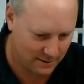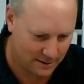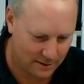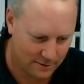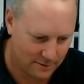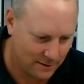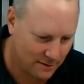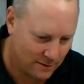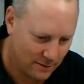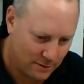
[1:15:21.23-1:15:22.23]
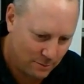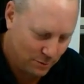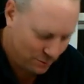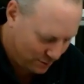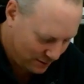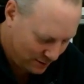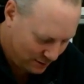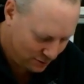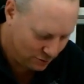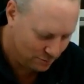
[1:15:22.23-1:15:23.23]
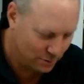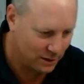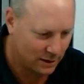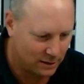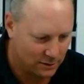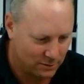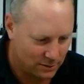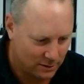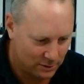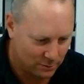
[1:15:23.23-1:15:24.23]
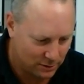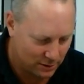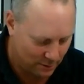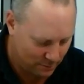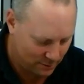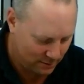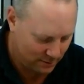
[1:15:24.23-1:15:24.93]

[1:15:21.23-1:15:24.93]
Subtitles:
Okay, I've got to put one of these good luckies on. That's what's happening.